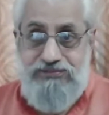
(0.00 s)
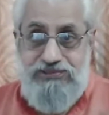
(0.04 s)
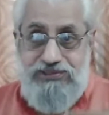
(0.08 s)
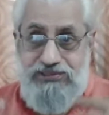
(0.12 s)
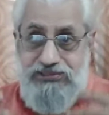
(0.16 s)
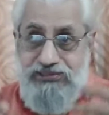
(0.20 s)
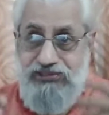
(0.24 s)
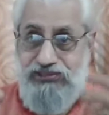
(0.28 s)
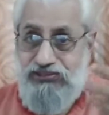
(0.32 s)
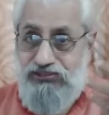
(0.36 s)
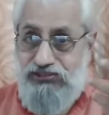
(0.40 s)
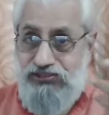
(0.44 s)
The
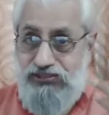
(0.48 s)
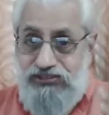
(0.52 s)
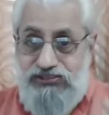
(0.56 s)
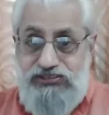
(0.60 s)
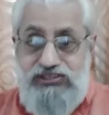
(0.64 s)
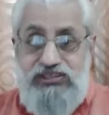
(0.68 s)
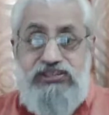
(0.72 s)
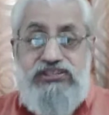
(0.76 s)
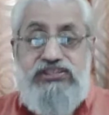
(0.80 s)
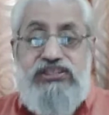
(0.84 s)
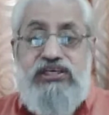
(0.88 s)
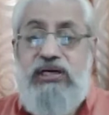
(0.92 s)
teacher is
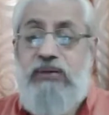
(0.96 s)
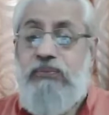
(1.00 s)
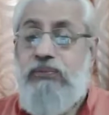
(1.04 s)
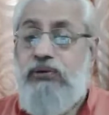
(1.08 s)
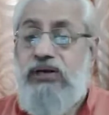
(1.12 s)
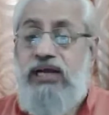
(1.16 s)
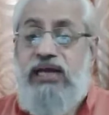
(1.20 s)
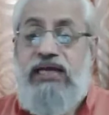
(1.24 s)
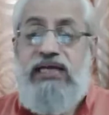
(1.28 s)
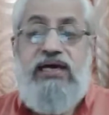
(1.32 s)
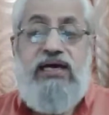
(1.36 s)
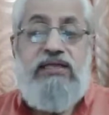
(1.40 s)
teaching
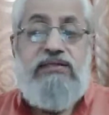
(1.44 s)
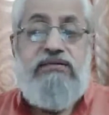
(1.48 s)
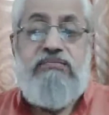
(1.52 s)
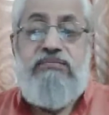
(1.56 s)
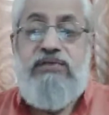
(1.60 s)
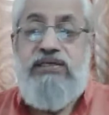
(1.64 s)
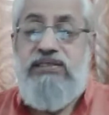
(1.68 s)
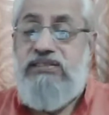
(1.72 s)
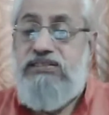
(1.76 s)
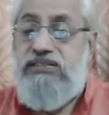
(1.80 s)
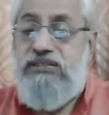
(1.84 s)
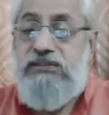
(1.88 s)
about I,
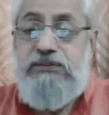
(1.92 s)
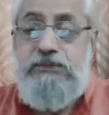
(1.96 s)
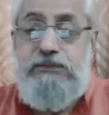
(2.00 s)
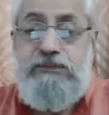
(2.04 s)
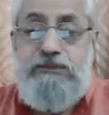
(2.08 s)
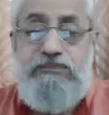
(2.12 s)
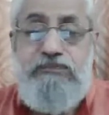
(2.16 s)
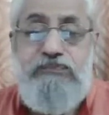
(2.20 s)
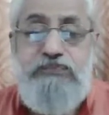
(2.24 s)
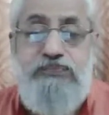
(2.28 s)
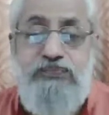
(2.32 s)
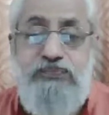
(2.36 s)

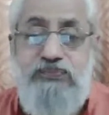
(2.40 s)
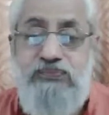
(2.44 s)
Atma.